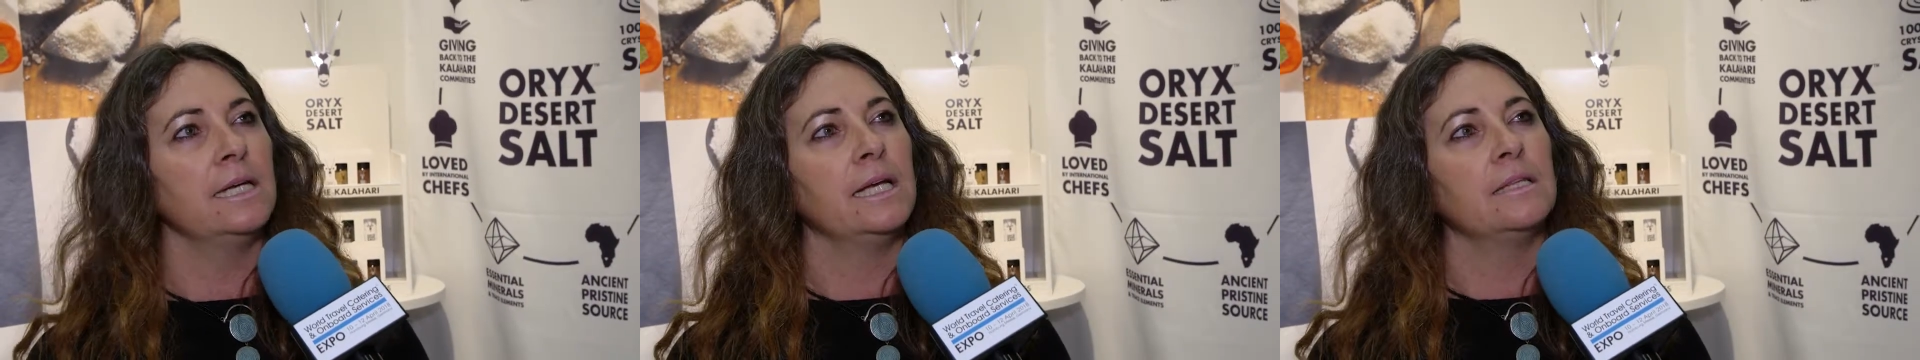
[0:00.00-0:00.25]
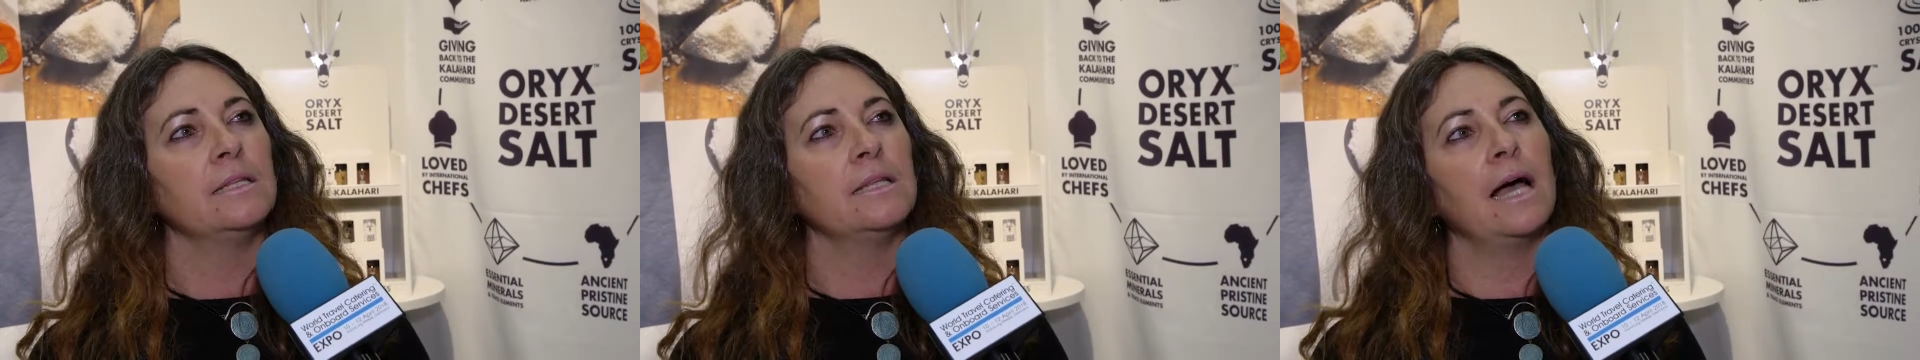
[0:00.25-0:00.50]

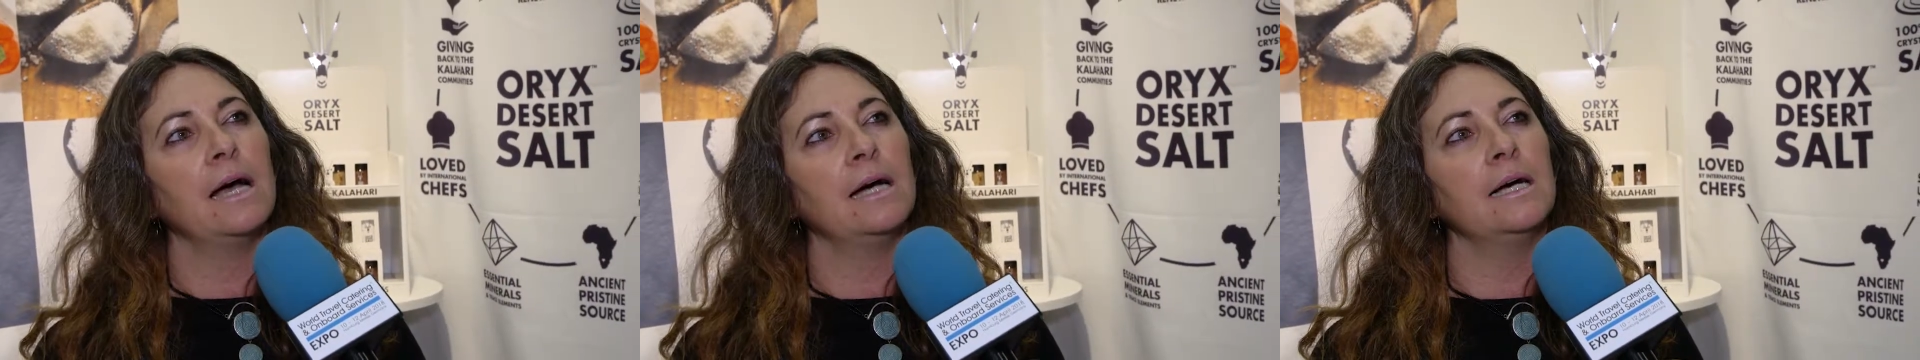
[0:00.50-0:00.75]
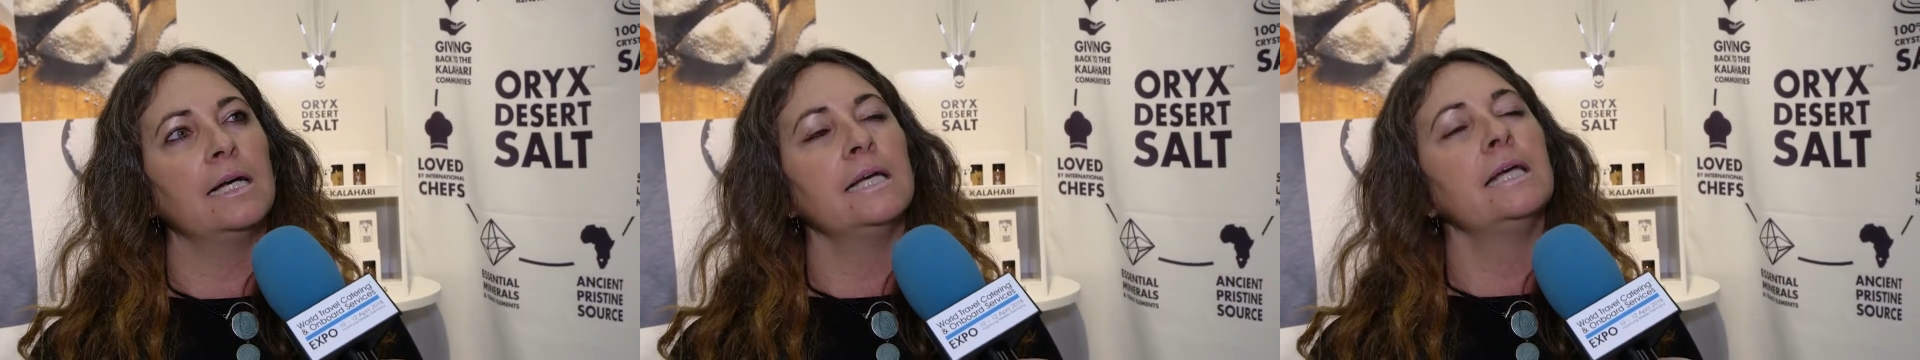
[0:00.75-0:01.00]
in
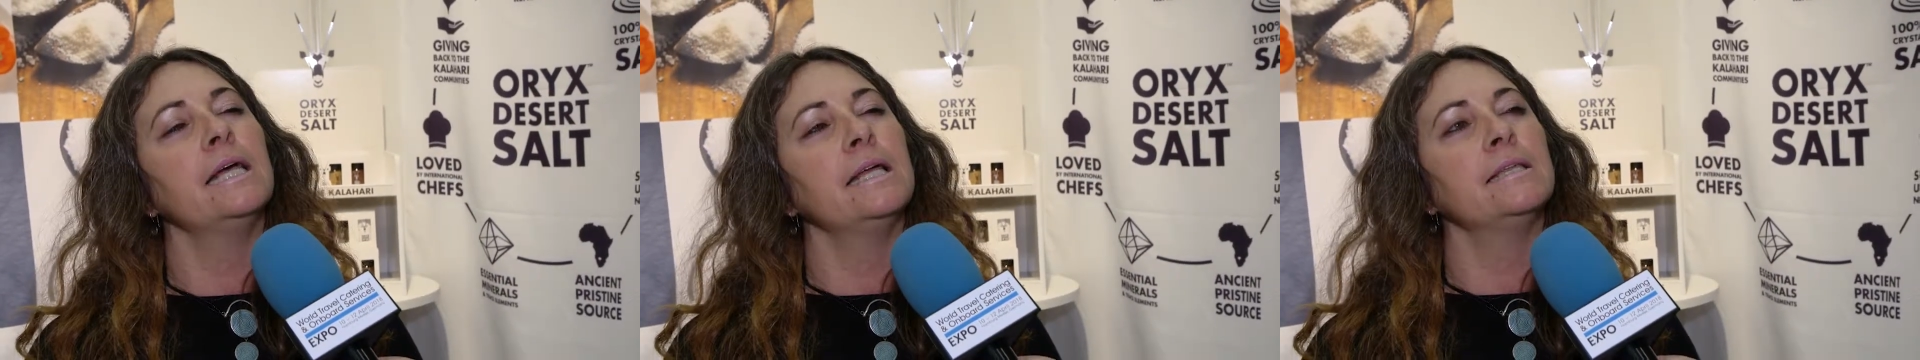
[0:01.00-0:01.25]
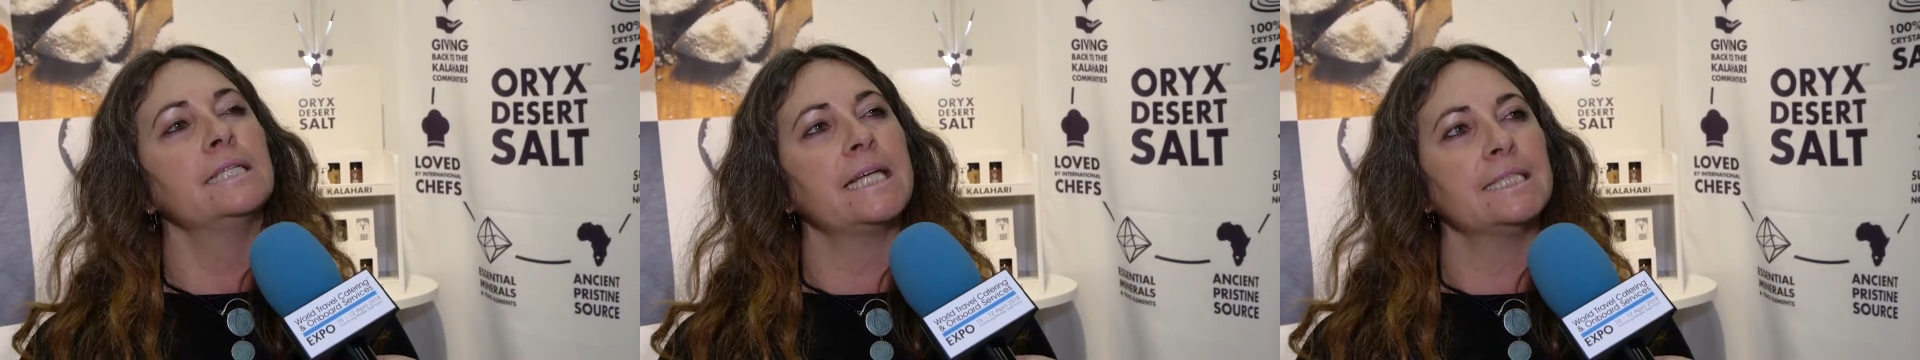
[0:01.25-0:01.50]

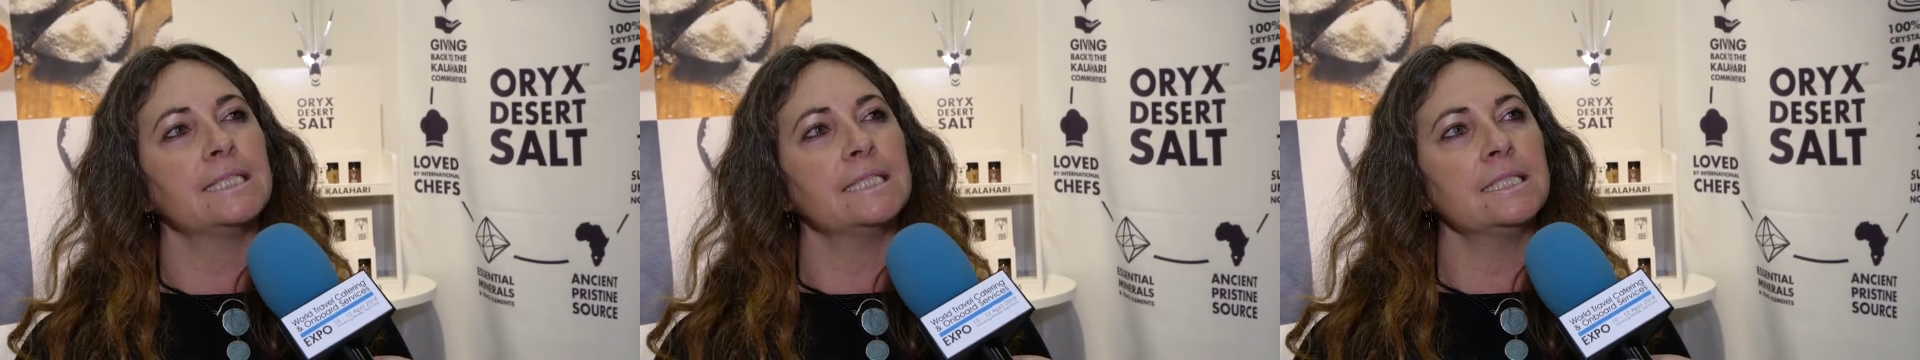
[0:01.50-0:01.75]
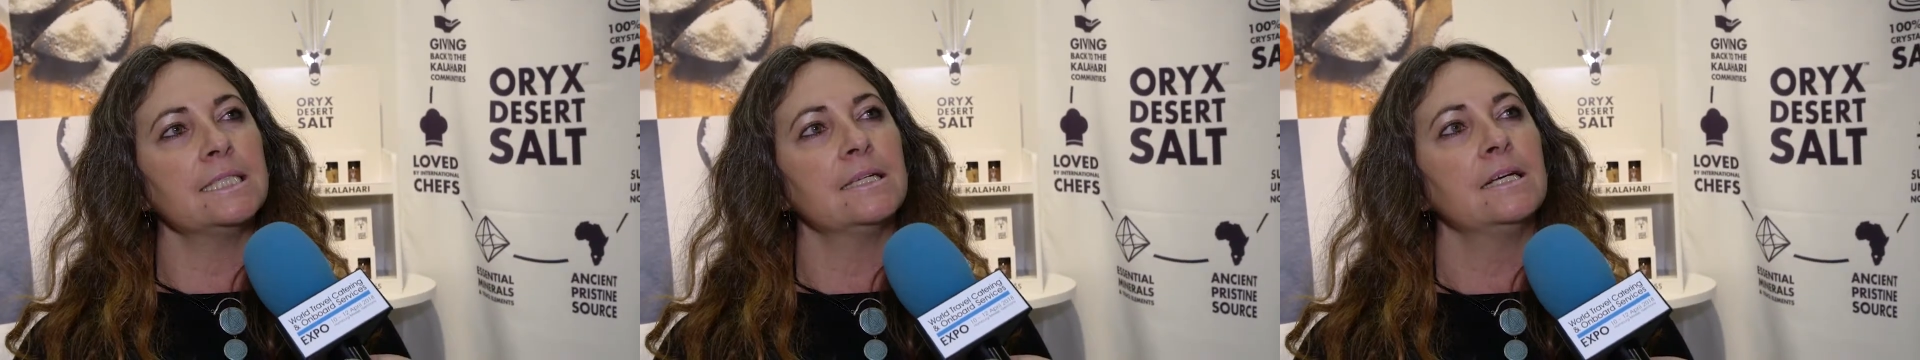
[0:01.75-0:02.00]
the
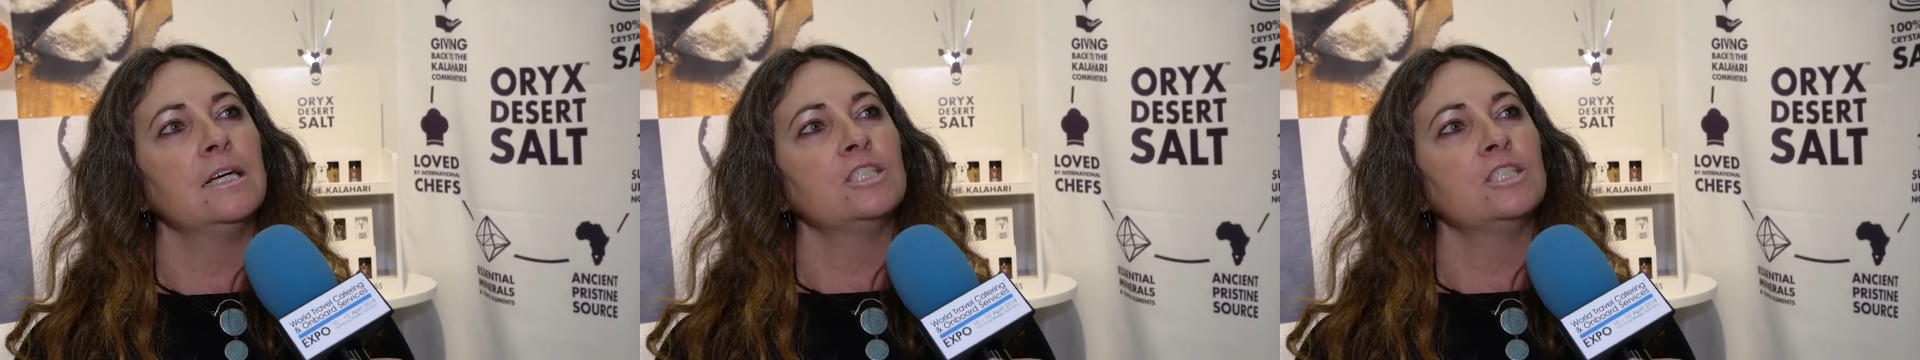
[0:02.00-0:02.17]
desert.